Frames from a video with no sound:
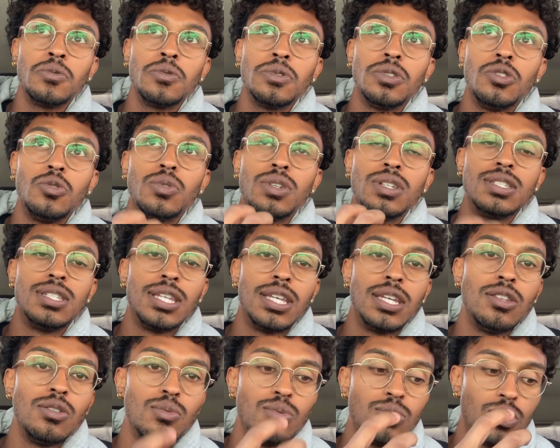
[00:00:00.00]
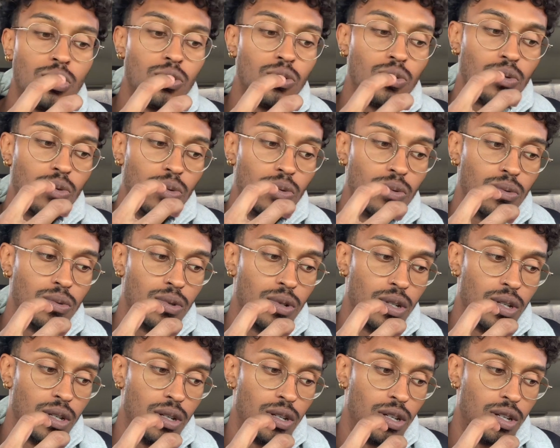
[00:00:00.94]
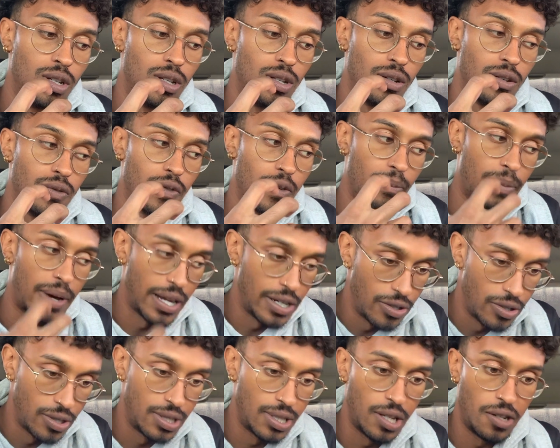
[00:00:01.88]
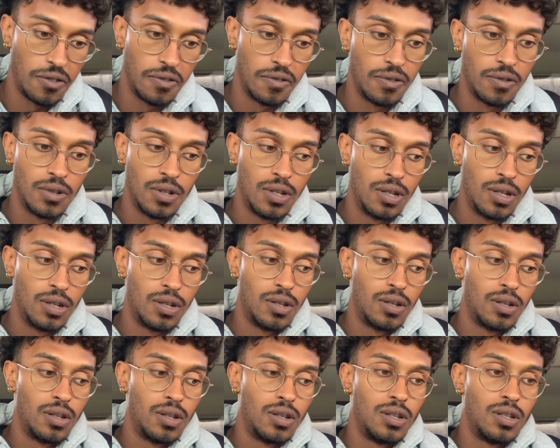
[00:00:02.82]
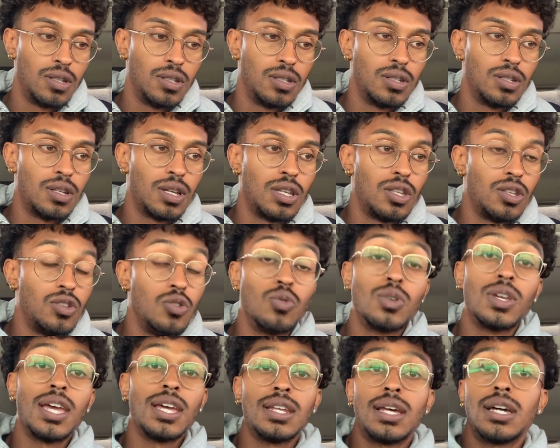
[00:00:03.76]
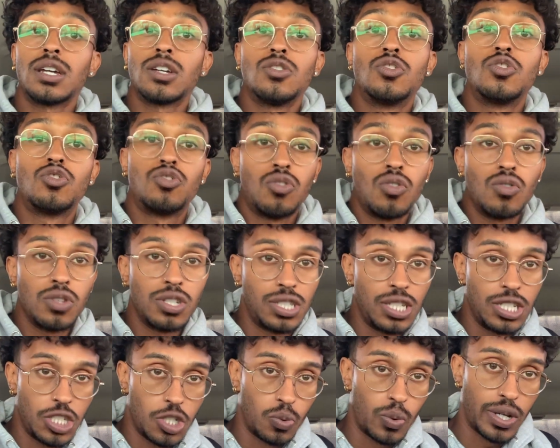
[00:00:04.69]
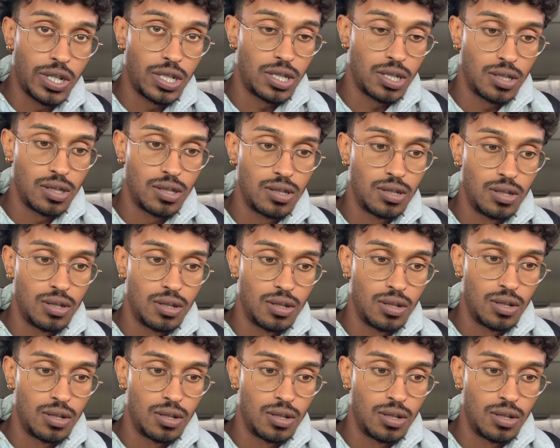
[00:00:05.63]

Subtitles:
you continue to remind yourself you cannot control the situations